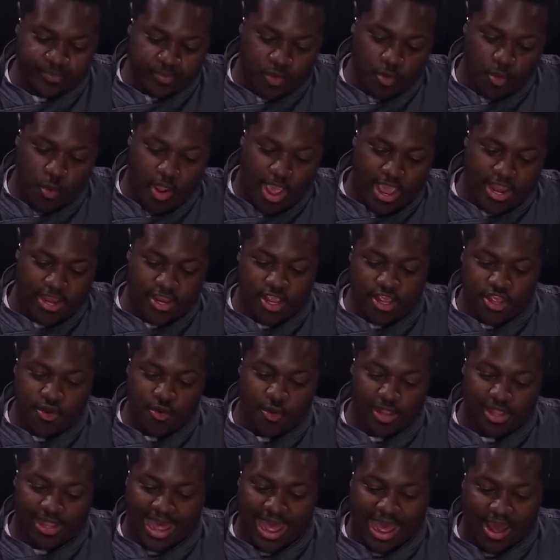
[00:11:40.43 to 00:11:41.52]
When you
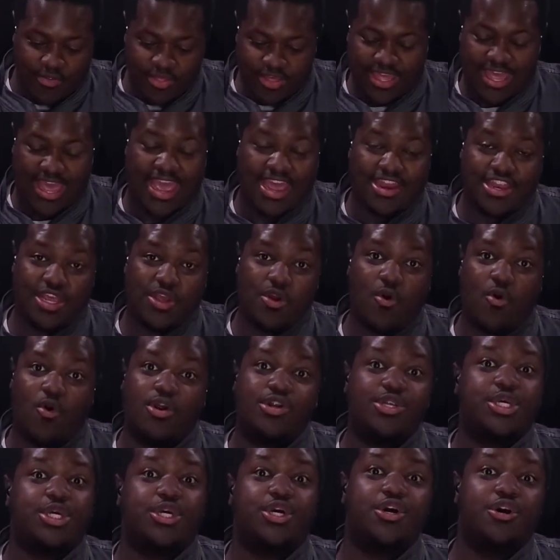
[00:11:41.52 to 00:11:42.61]
allow the candy
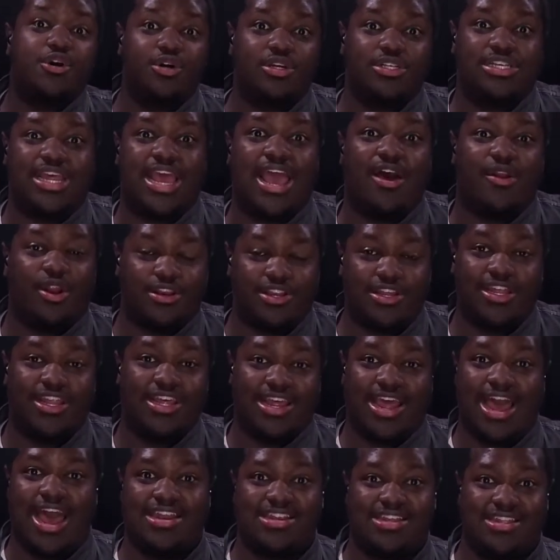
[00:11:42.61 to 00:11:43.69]
corn to cook down until
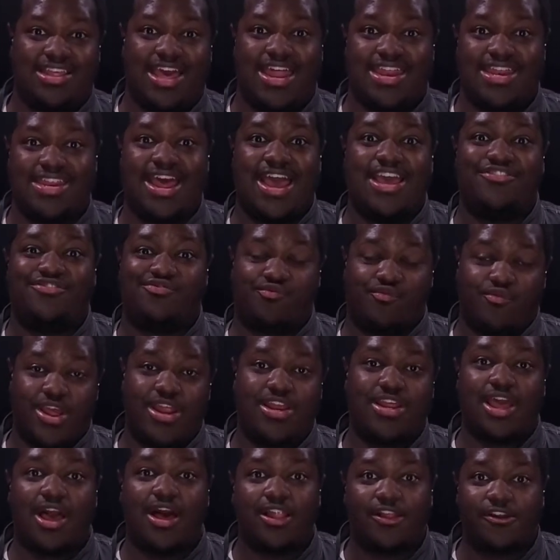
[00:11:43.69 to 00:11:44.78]
it got to that nice
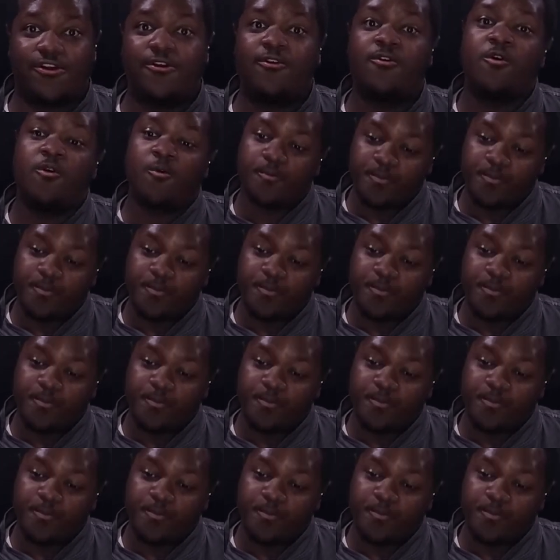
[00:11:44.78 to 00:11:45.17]
red color,